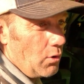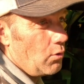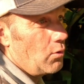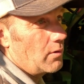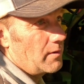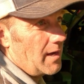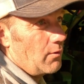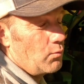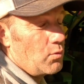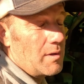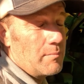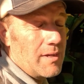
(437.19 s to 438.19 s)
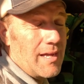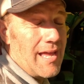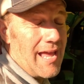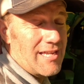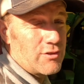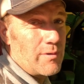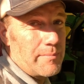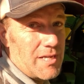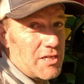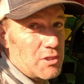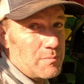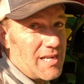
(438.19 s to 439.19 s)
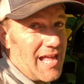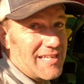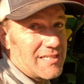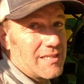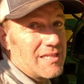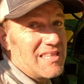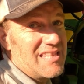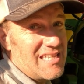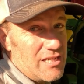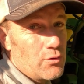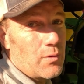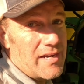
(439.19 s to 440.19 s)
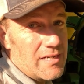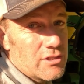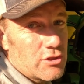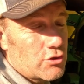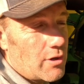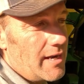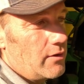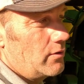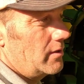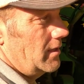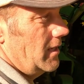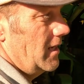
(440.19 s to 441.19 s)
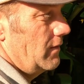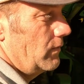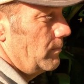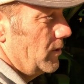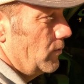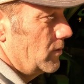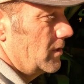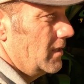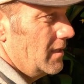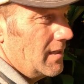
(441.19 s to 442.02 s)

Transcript: or not one, but has a reputation of being as the greatest tractor ever built.